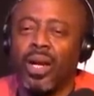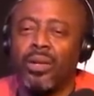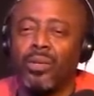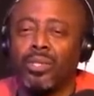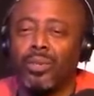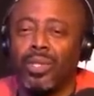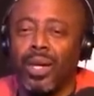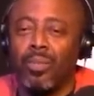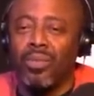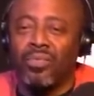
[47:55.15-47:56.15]
I know she looked at how
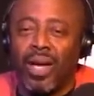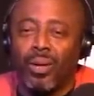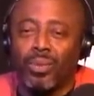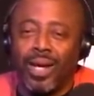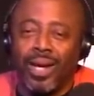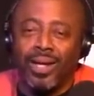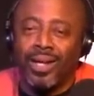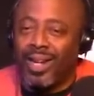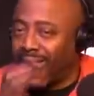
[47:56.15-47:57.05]
many followers I had did.